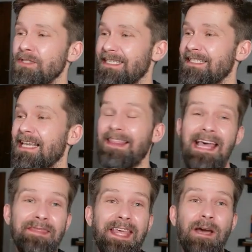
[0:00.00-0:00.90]
us
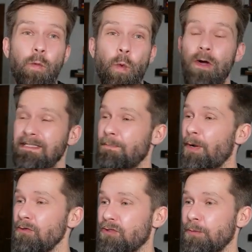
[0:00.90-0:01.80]
that there was a
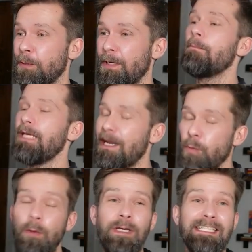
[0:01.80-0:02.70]
post request. And
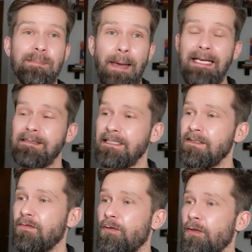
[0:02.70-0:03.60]
when we inspect it
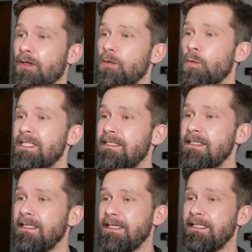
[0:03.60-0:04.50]
further, we see
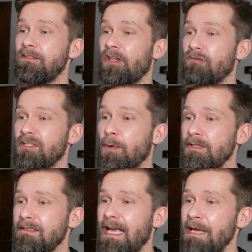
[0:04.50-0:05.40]
here the response
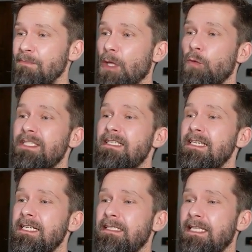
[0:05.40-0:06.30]
time. We see
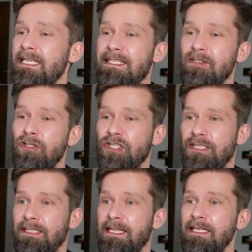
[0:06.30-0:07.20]
here the
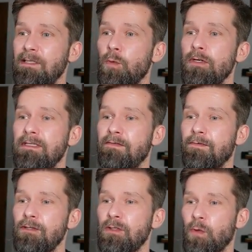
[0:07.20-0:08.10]
assertion. This was the
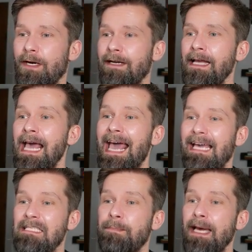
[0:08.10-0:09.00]
first one.
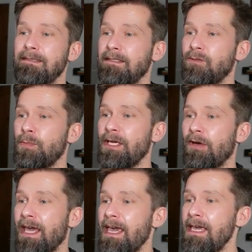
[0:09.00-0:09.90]
Expect to be
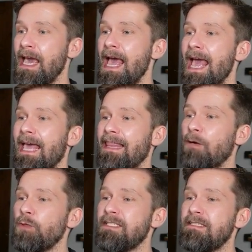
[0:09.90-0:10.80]
okay. And then
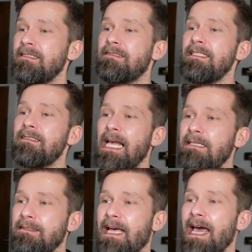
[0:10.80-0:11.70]
we see detailed
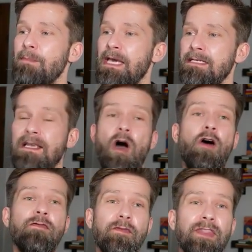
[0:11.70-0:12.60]
timings
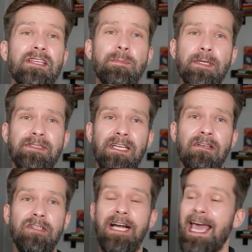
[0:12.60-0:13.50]
of this
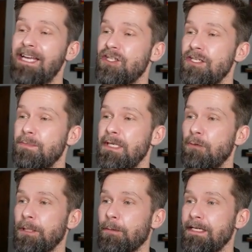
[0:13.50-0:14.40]
particular HTTP
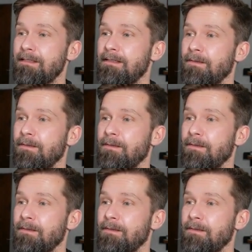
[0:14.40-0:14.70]
request.